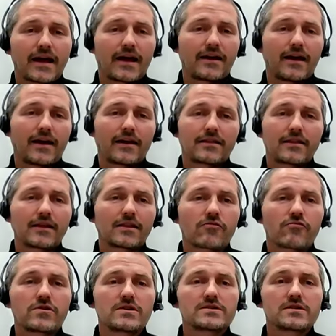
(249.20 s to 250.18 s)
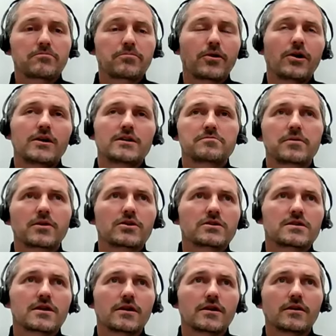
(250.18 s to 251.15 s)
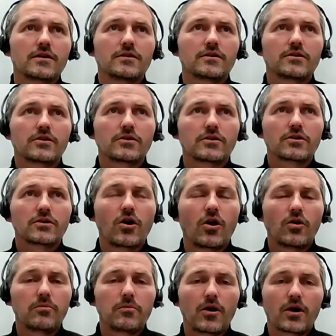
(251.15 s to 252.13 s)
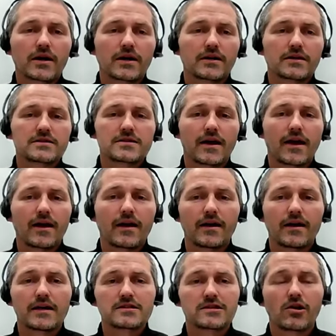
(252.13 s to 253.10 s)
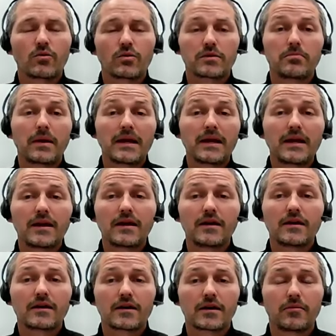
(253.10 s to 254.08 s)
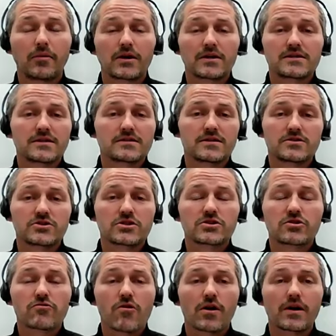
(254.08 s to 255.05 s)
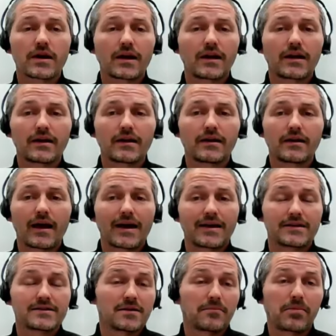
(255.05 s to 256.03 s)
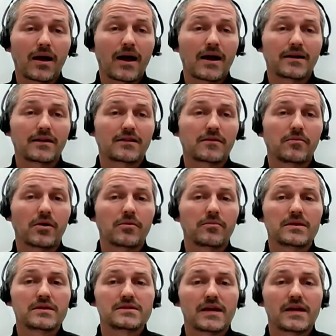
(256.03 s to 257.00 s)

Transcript: and I think the reason purely is because the coal market, as along with many commodities, is just chronically undersupplied at the moment.